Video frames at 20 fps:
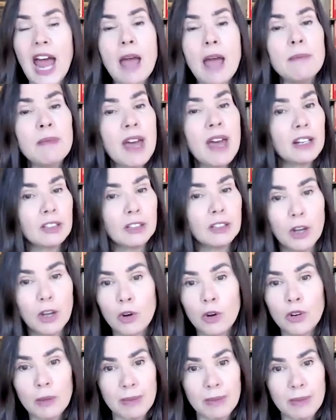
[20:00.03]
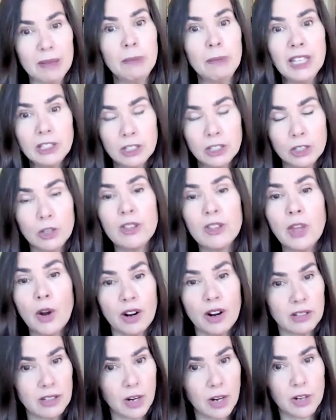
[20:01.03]
I'm not alone. I mean, me too.
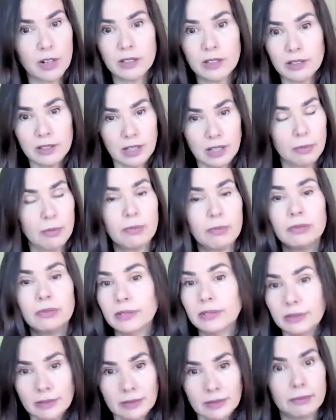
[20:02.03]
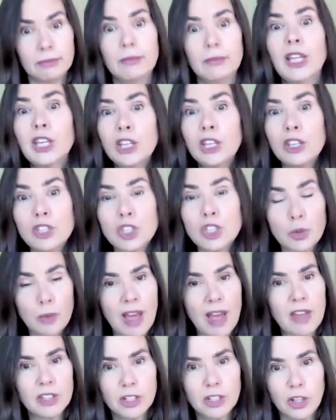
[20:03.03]
There are millions
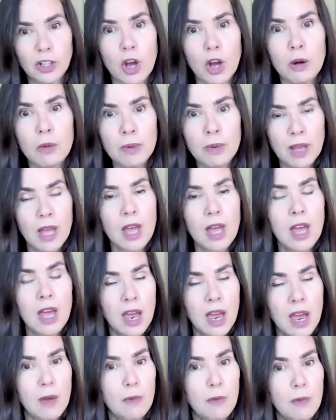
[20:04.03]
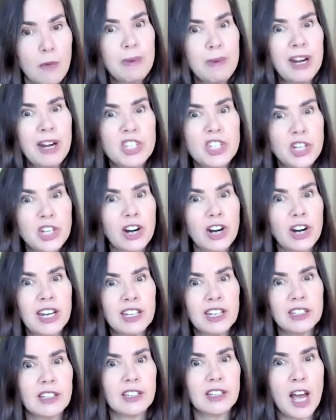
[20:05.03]
around the globe, and women are
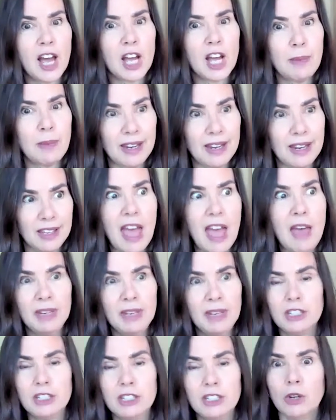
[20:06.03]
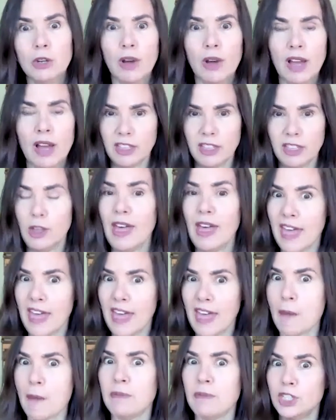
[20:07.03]
starting to talk about it. Yeah, me too. It
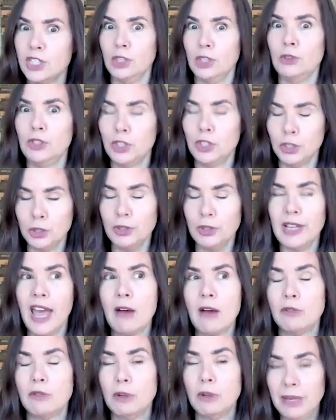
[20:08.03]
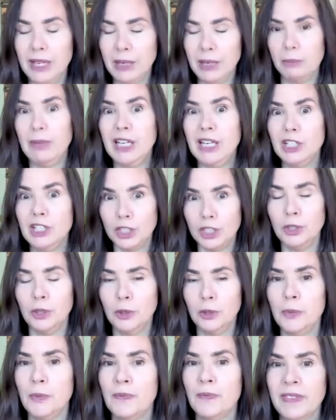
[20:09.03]
happened to you too. Yeah, well, me
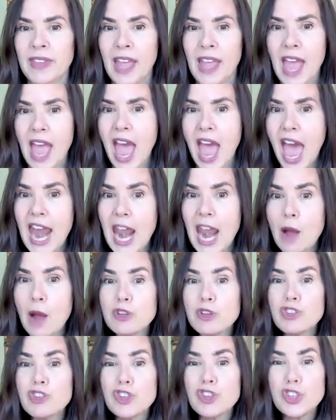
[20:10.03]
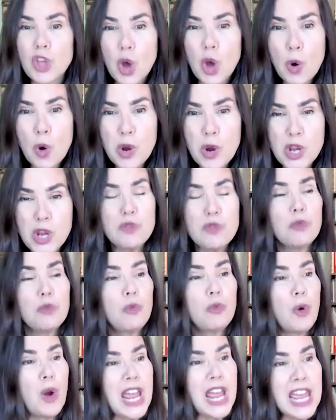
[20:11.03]
too. And I was so
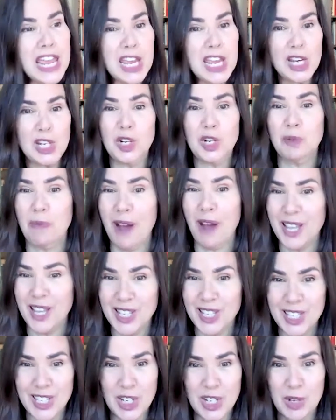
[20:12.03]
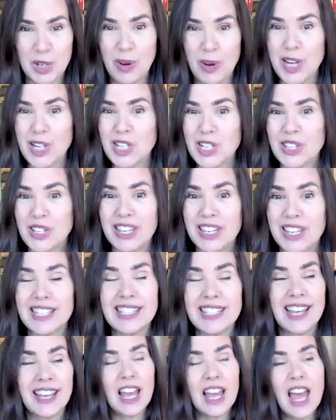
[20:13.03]
enraged by the situation that
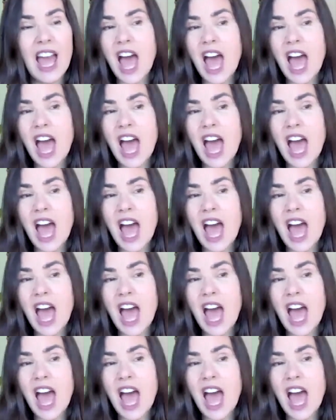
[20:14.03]
it's like,